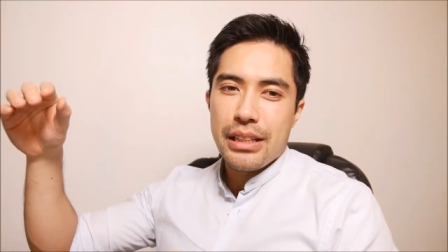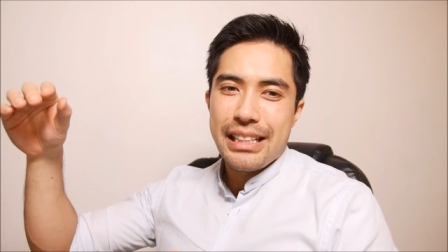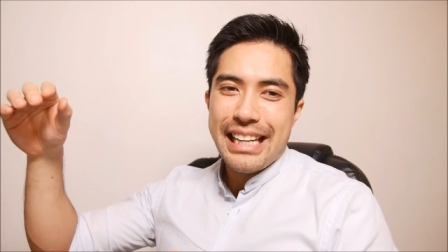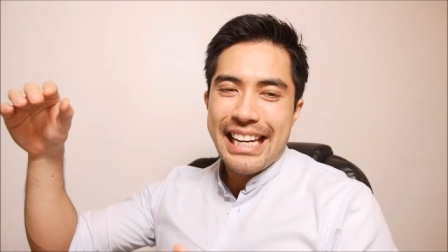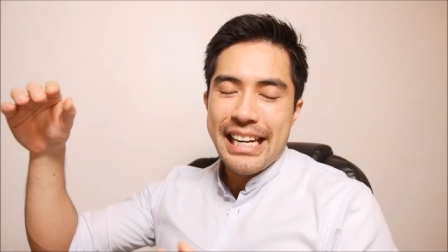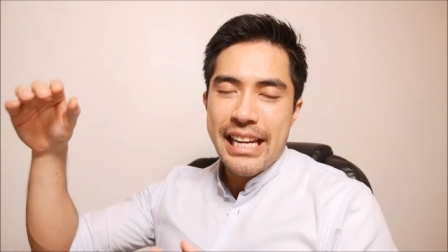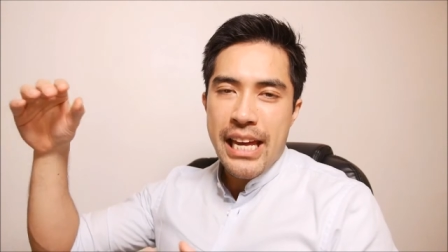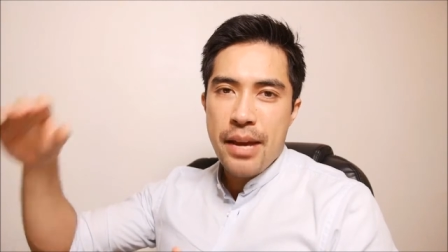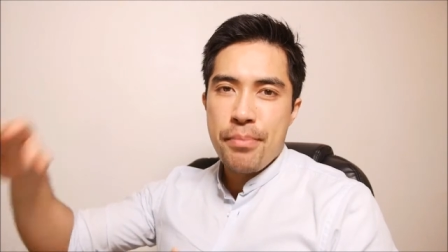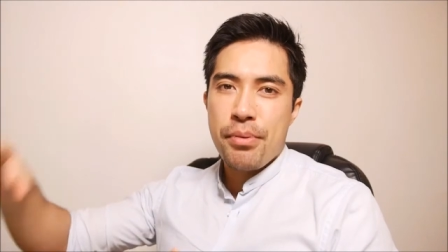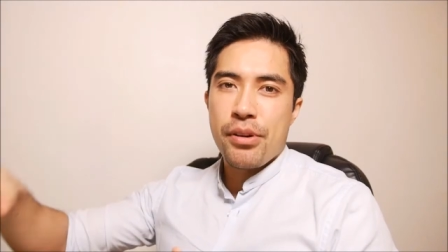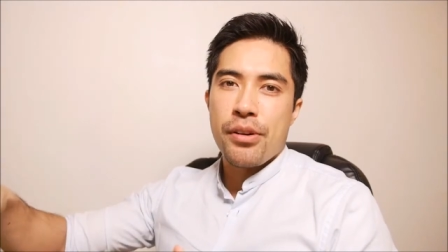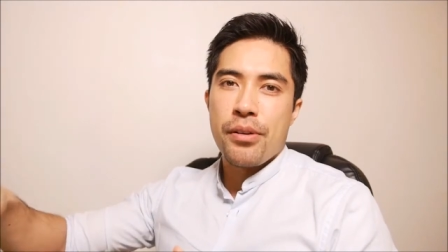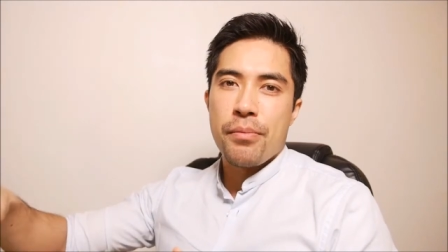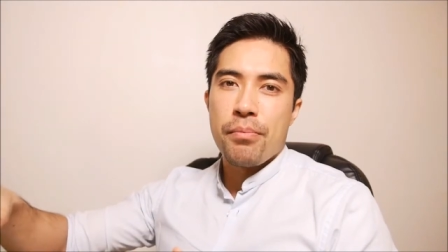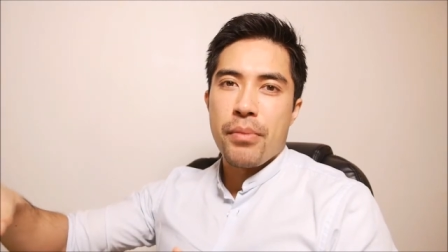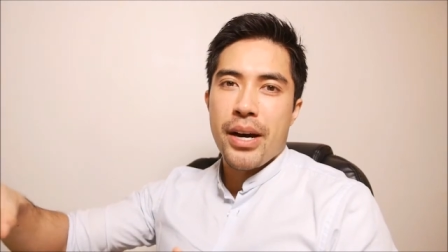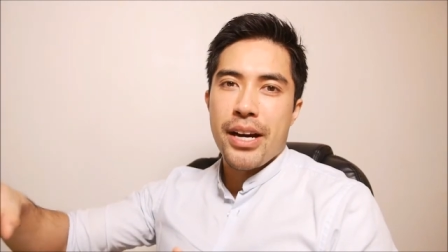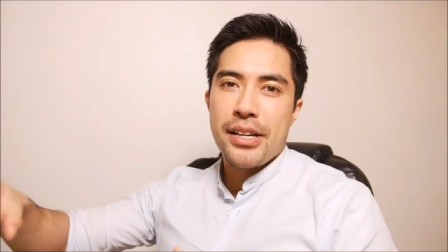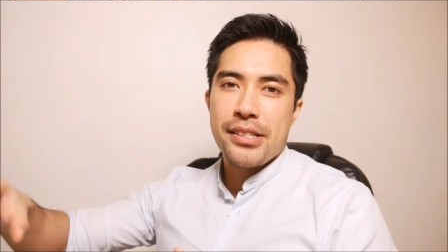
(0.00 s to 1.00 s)
inhibited
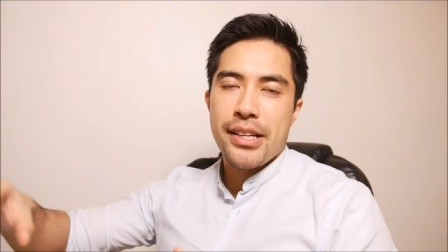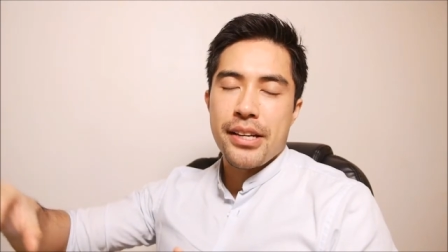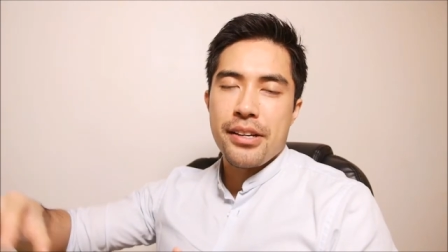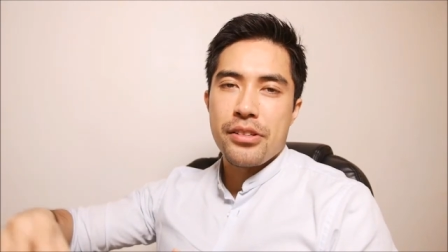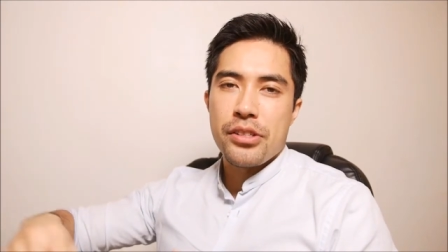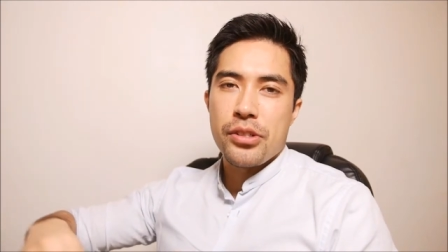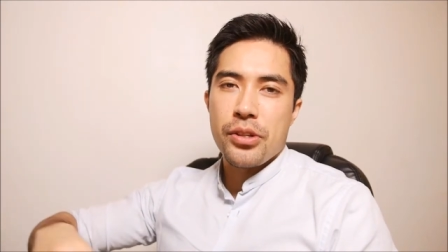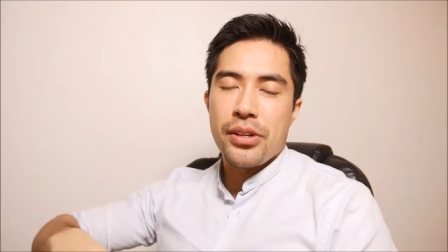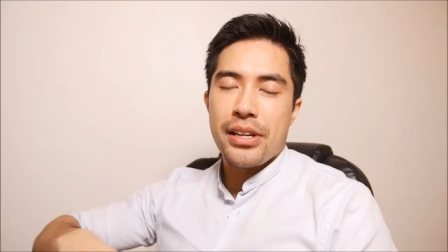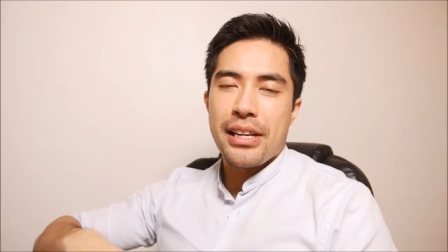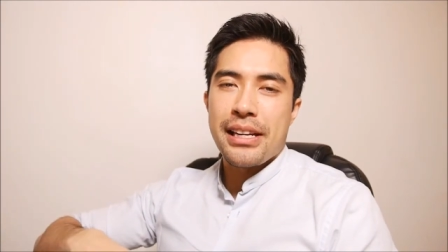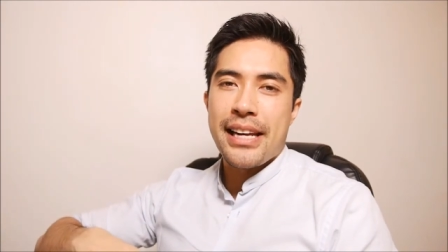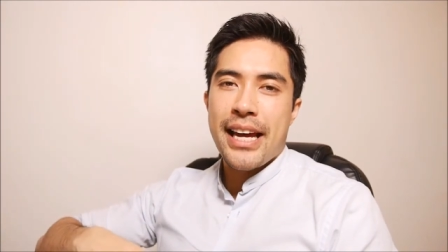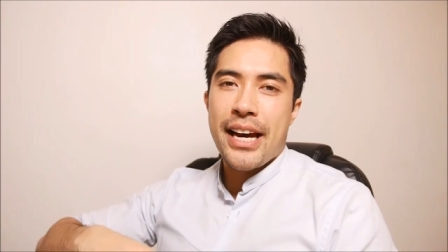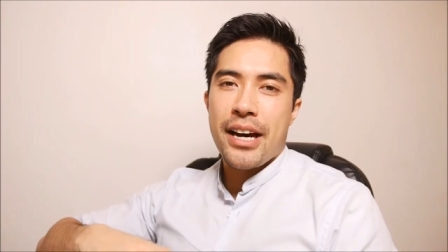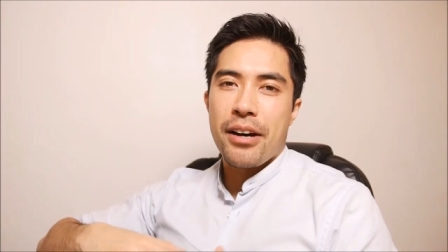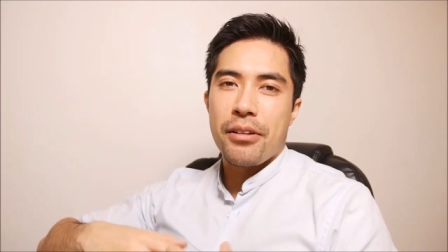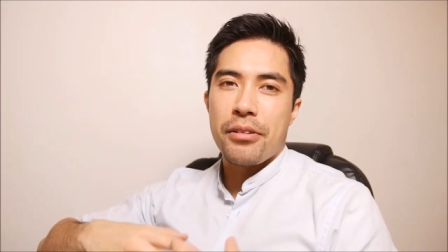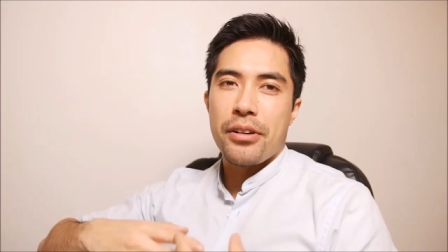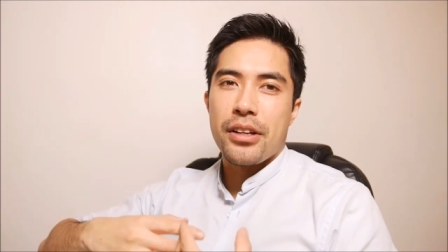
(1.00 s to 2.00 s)
myostatin, so it
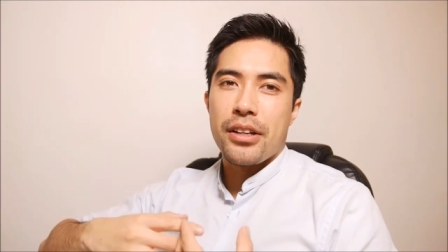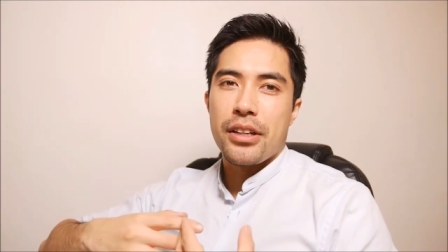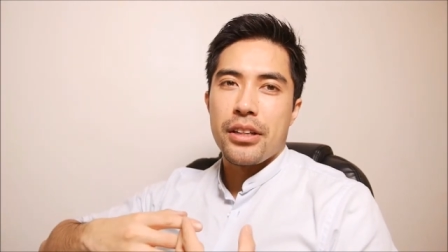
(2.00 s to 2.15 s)
allowed